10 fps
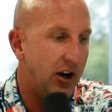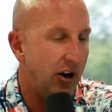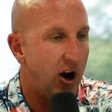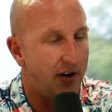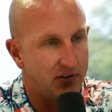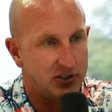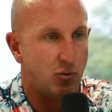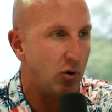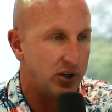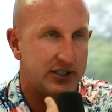an office
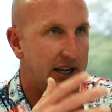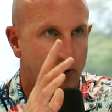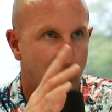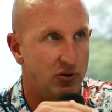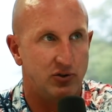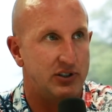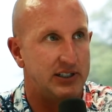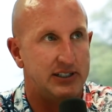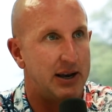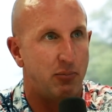or work setting, we'll use this
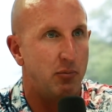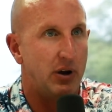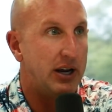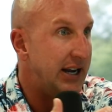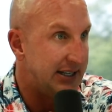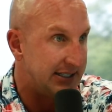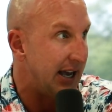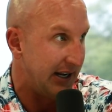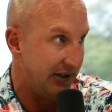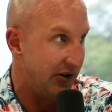example, but any
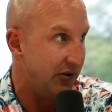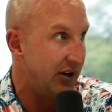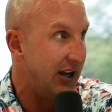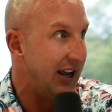setting, dude,